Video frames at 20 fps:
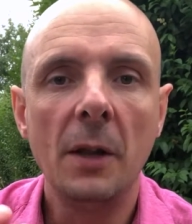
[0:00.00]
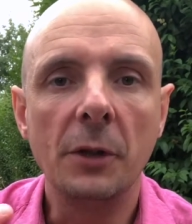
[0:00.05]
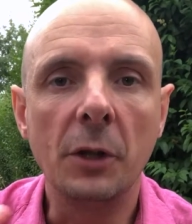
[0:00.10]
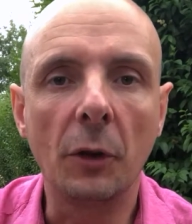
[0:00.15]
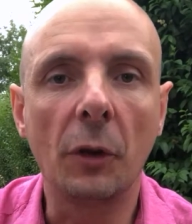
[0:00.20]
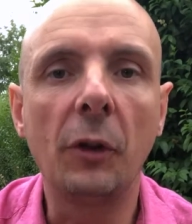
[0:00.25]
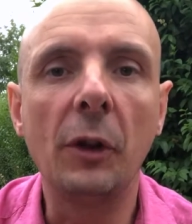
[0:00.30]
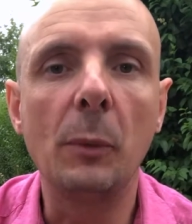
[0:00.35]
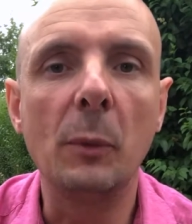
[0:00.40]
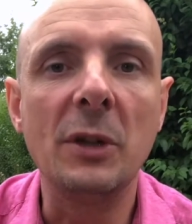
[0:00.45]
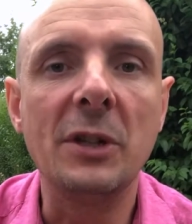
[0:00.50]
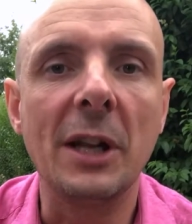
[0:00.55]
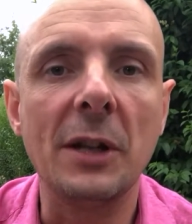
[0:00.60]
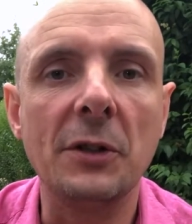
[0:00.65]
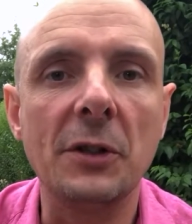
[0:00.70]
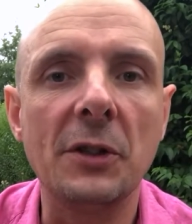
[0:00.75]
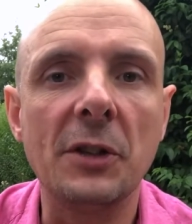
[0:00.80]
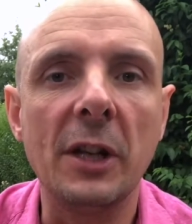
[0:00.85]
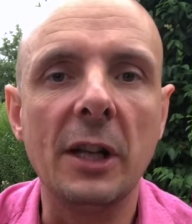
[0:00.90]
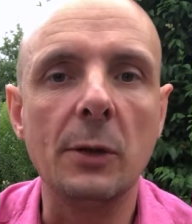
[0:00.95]
The other thing we
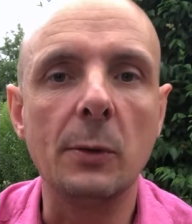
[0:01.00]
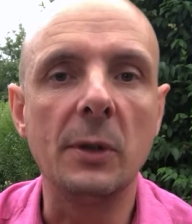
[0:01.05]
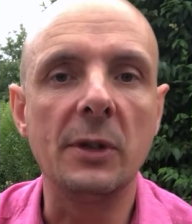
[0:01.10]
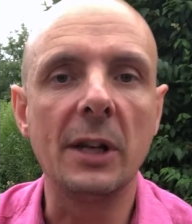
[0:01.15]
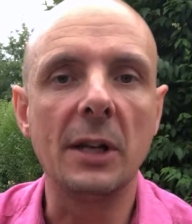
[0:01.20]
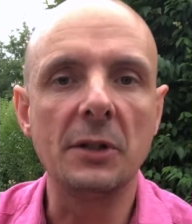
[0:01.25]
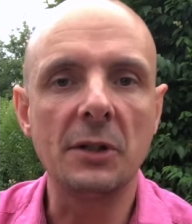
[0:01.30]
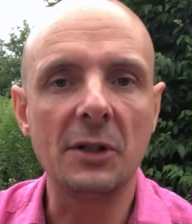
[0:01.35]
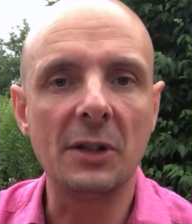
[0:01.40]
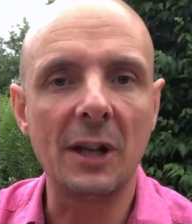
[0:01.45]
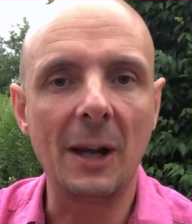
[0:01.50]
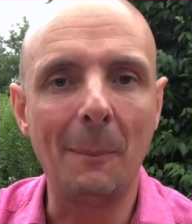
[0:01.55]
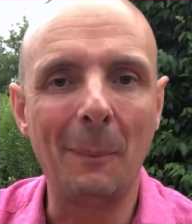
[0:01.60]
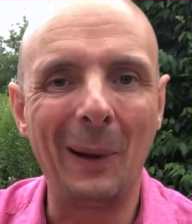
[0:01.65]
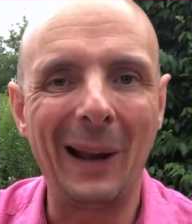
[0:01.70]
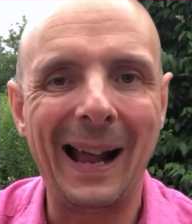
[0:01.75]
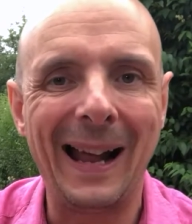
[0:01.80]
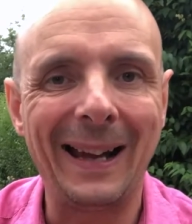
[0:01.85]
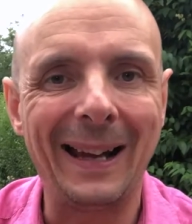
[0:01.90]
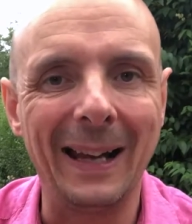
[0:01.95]
tend to see is a
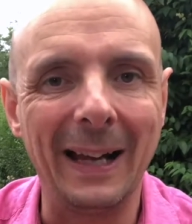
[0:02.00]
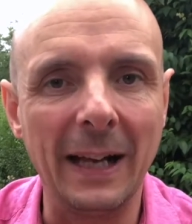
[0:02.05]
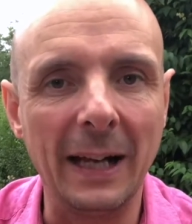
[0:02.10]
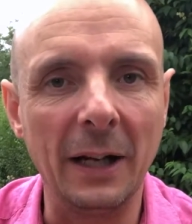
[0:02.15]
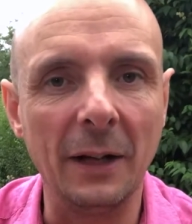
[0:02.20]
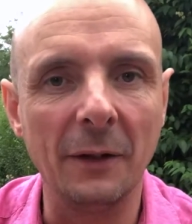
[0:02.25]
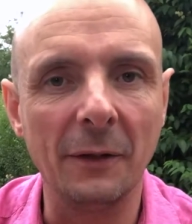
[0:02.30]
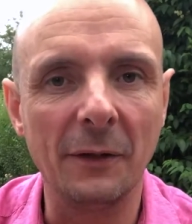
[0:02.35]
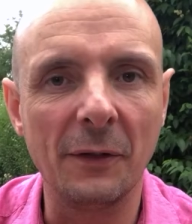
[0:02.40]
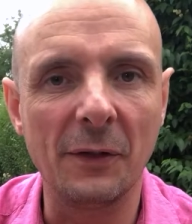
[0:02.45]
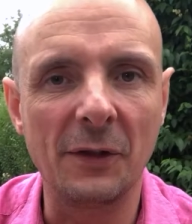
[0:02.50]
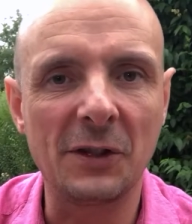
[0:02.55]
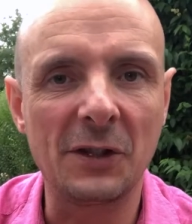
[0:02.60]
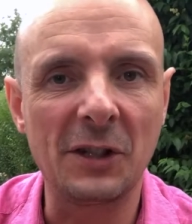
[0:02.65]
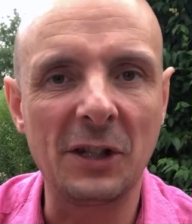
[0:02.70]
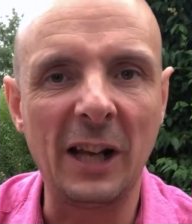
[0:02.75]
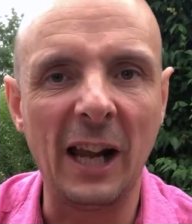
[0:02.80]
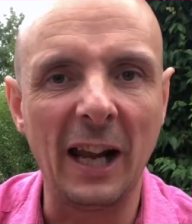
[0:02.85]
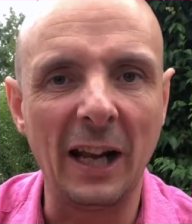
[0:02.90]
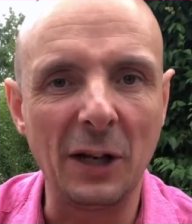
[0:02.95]
blackening of the
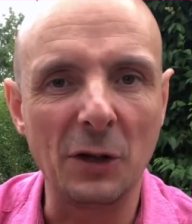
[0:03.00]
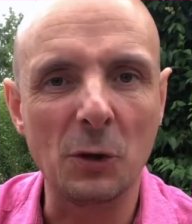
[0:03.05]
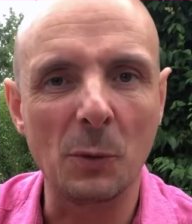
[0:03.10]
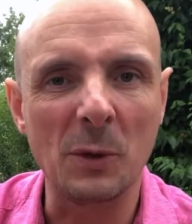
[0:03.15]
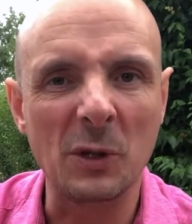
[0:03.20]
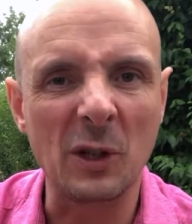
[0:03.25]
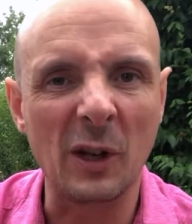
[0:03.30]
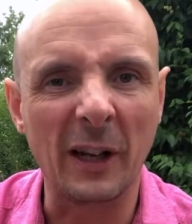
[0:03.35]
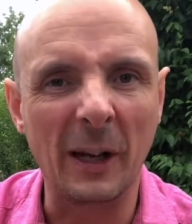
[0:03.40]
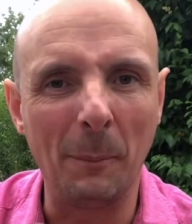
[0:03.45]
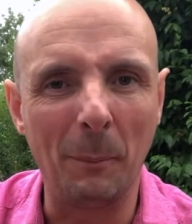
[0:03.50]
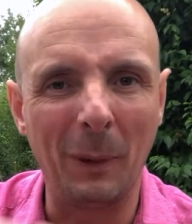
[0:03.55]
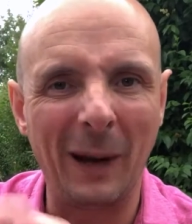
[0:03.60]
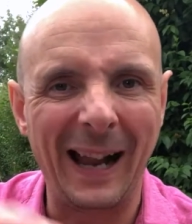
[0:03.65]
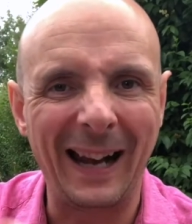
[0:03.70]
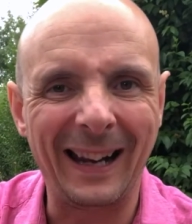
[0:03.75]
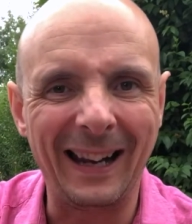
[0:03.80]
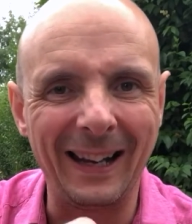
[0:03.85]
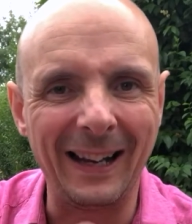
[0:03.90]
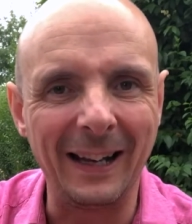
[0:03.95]
skin. It's almost like a
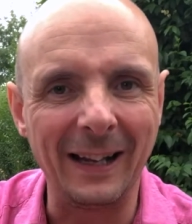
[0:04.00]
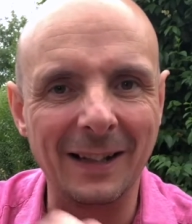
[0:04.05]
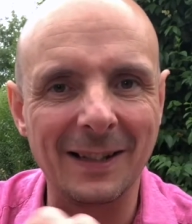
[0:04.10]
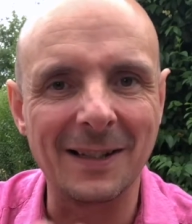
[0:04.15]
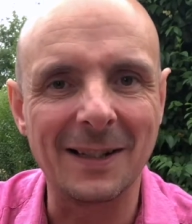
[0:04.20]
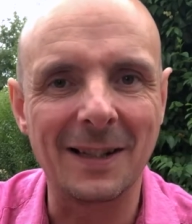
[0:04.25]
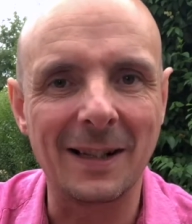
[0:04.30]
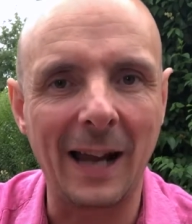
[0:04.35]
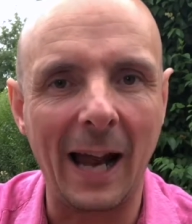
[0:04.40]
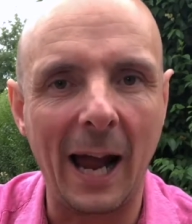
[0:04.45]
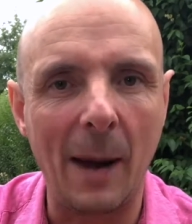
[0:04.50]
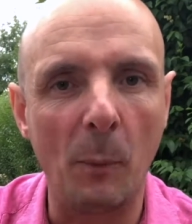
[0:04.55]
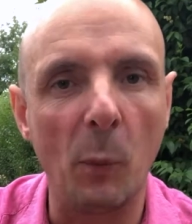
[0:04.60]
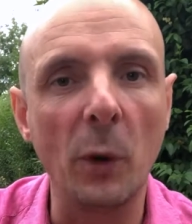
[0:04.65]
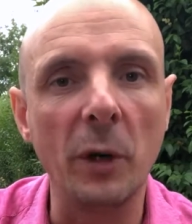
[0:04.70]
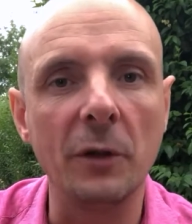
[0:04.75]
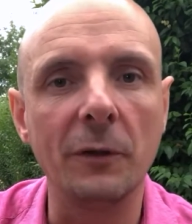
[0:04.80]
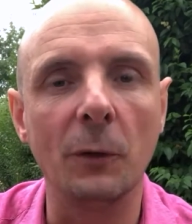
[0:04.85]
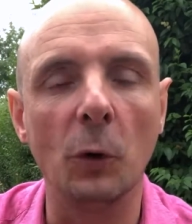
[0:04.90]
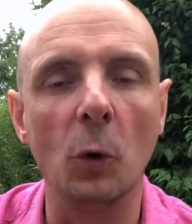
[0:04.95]
blackening scab
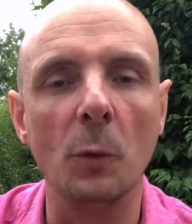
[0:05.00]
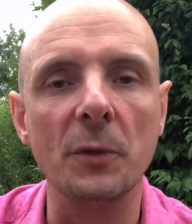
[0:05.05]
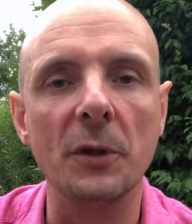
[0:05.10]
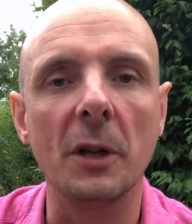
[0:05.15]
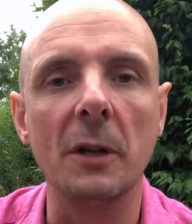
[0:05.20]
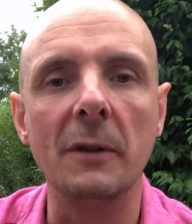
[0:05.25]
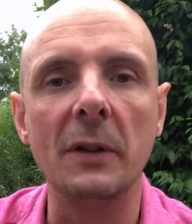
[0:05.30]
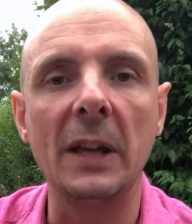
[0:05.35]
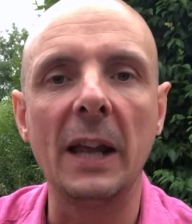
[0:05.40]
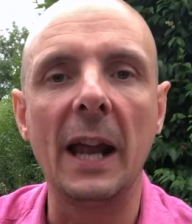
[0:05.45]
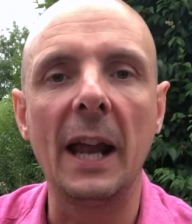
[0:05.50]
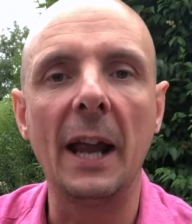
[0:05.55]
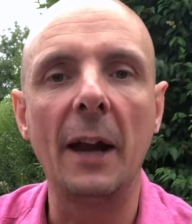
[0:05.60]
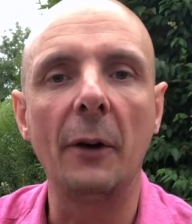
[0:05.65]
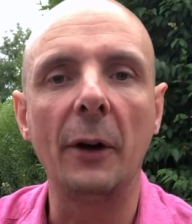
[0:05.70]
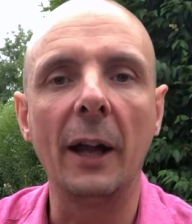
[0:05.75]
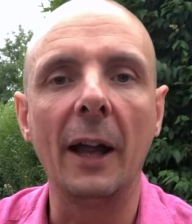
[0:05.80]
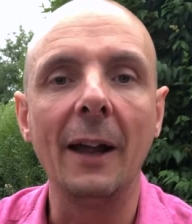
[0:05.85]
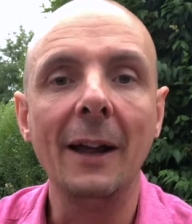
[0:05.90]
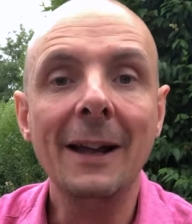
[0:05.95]
which forms over the
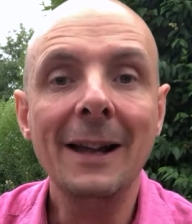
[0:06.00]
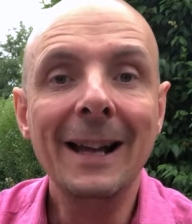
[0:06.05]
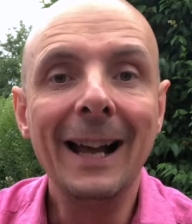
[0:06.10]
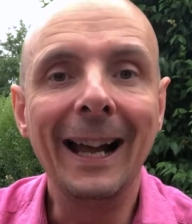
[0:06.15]
area.